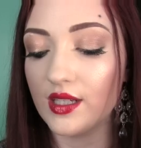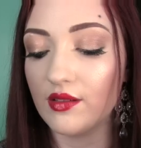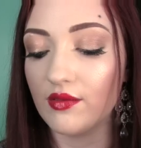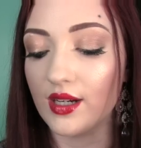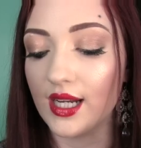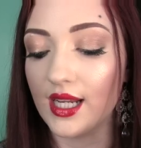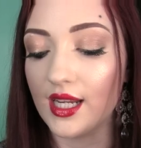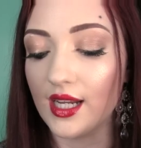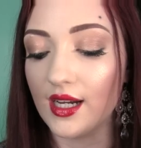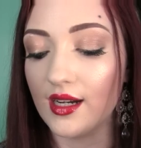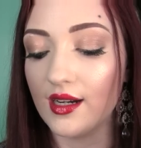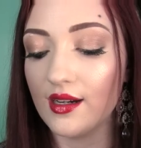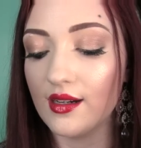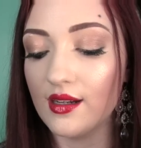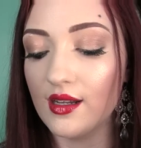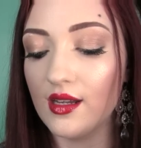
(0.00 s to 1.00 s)
it right
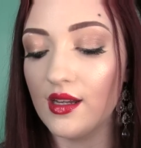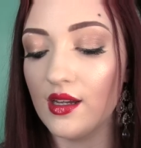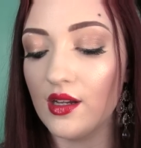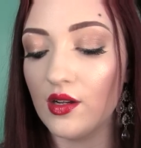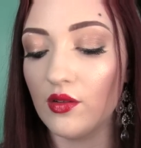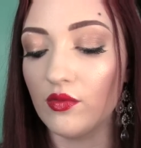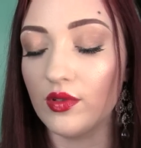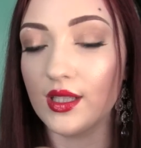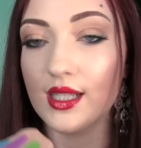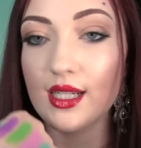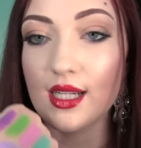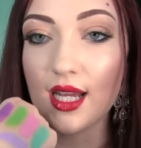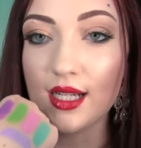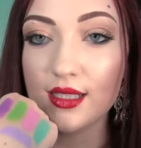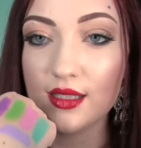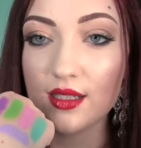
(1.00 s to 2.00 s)
here. Really
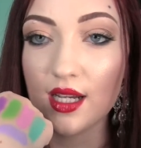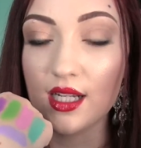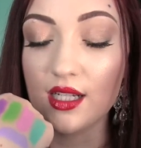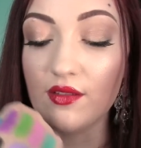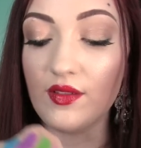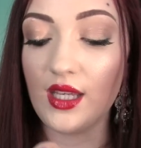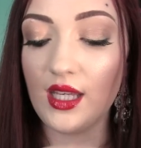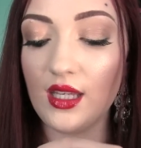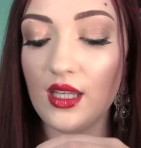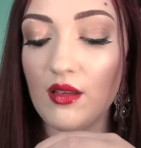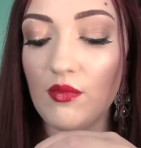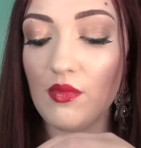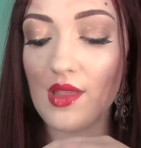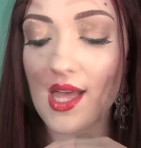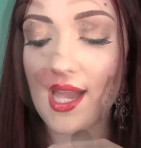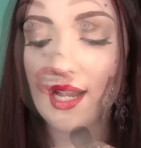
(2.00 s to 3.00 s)
nice kind of inky
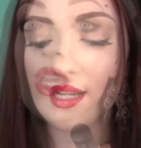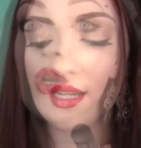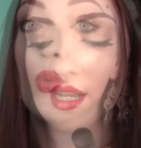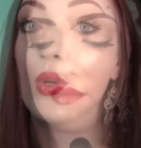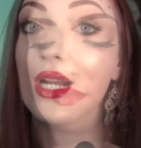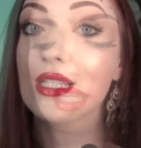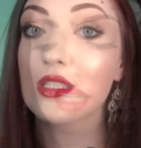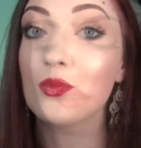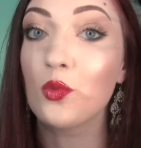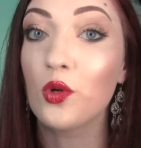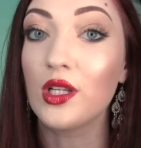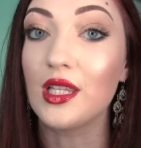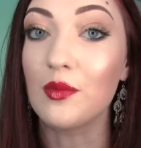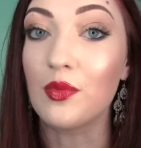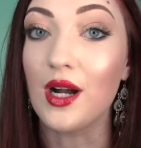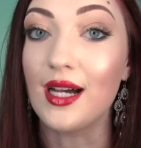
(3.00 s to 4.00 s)
black. I got some
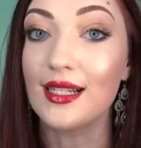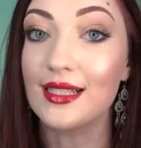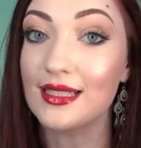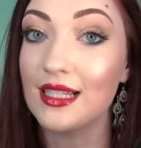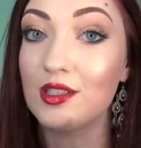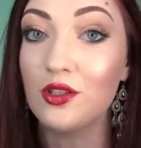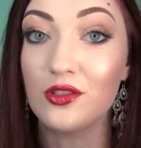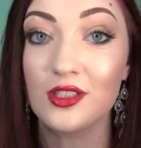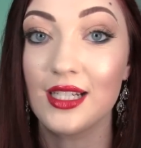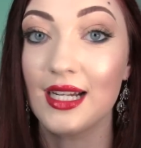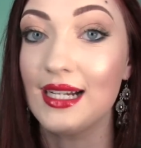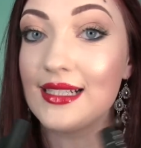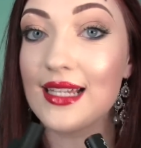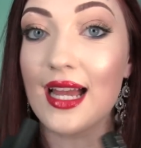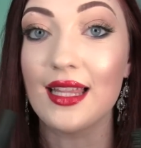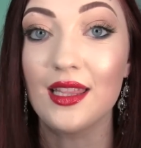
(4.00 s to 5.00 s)
more lip products. I told you
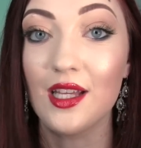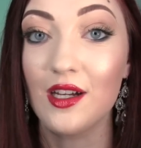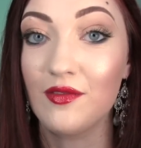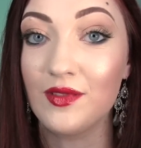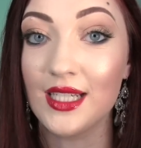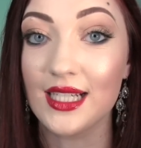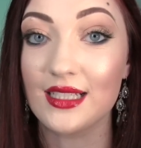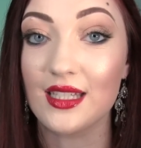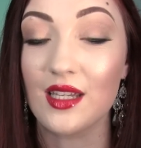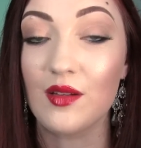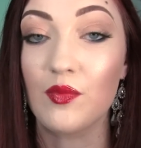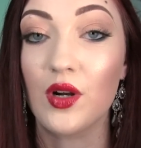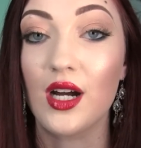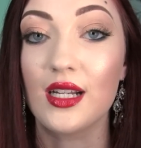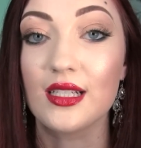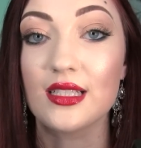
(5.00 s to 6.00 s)
guys I love NYX
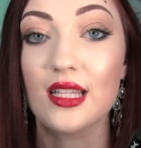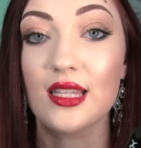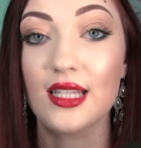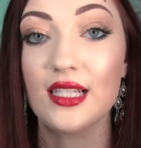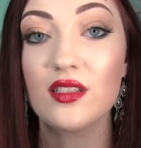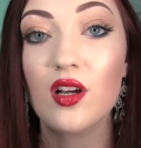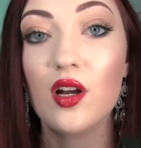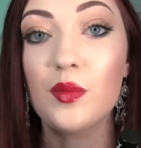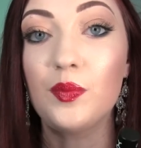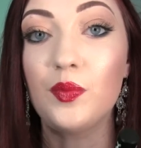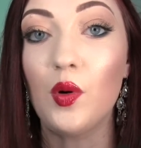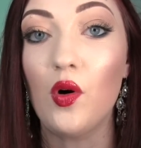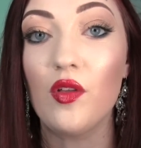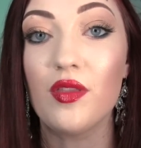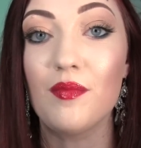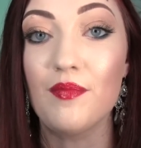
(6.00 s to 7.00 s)
lip products. These are
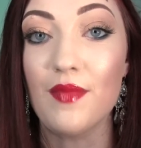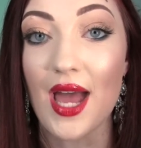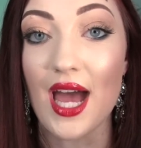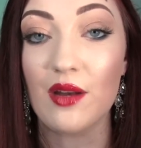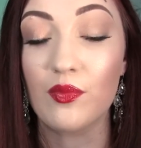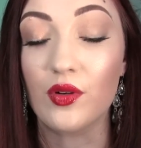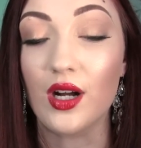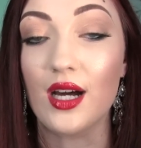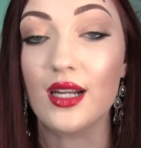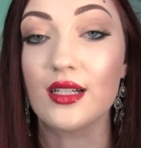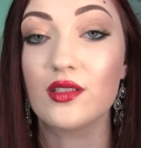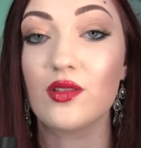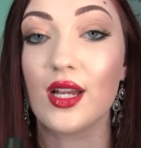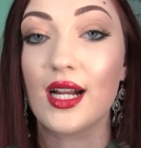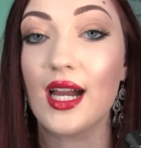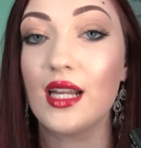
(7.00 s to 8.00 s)
both matte
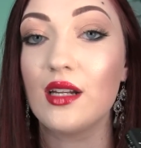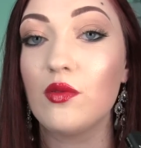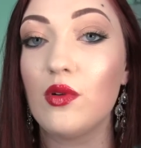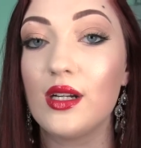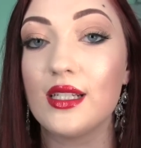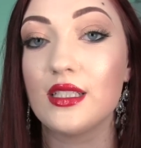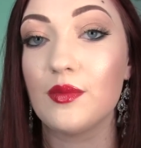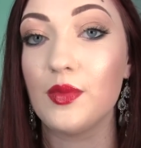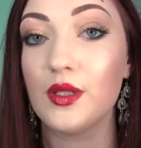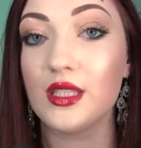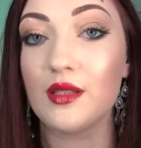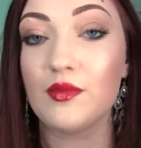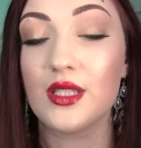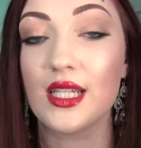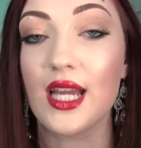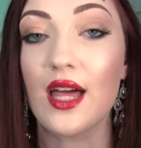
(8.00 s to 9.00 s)
products, so I kind of wanted to put
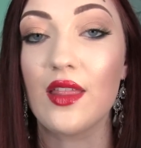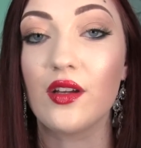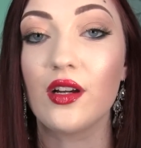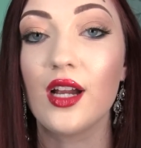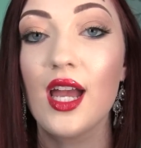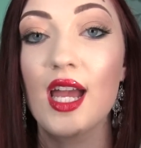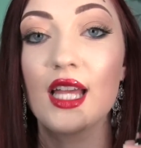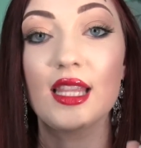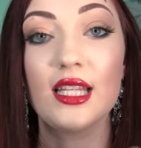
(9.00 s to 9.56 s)
them together.